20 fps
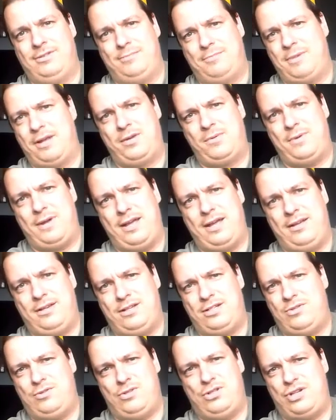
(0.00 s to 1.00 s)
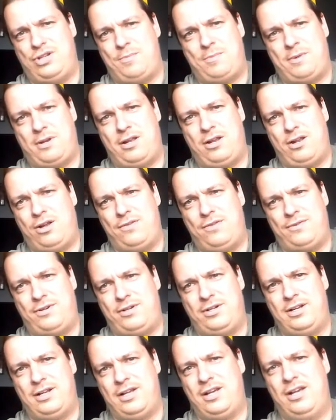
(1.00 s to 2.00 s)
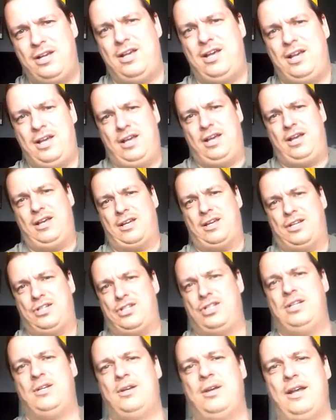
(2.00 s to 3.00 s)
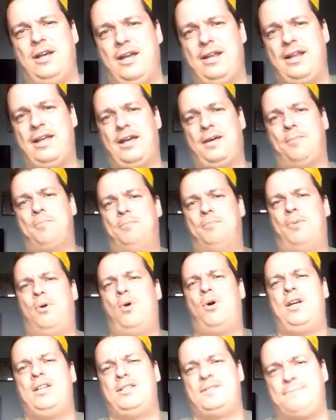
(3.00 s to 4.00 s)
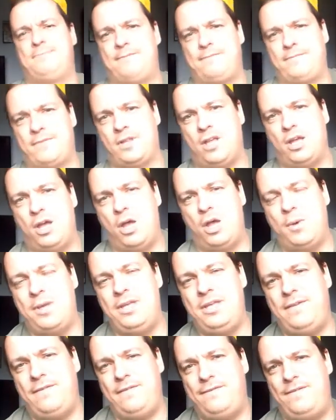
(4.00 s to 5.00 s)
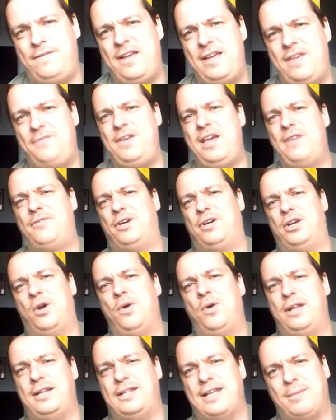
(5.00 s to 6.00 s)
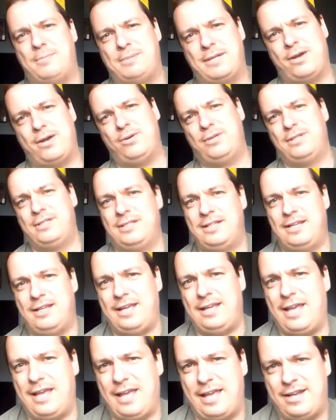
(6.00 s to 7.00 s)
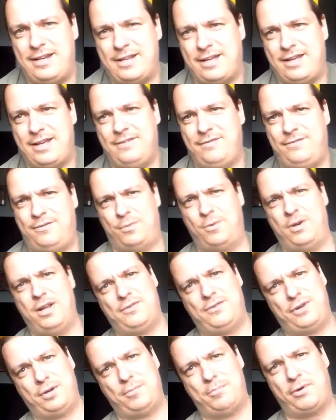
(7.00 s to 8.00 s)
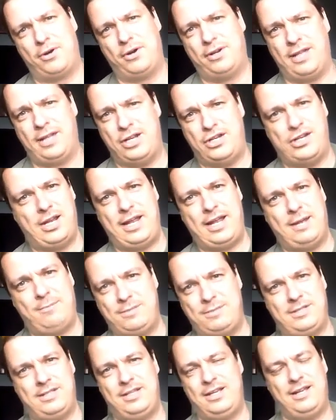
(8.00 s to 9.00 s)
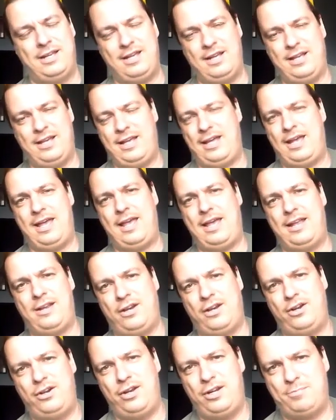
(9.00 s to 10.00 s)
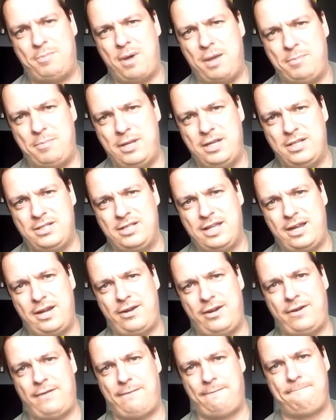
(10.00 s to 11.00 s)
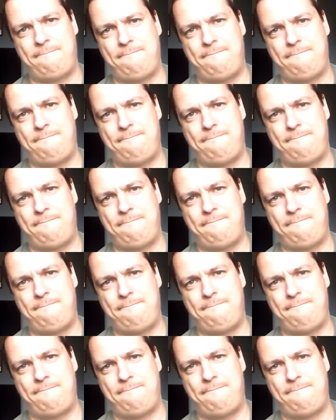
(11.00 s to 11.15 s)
By the way, she was jumping all over. And, uh, boys, when you if you ever go to Deb's house and uh, for one of her birthday jams, and her puppy is there,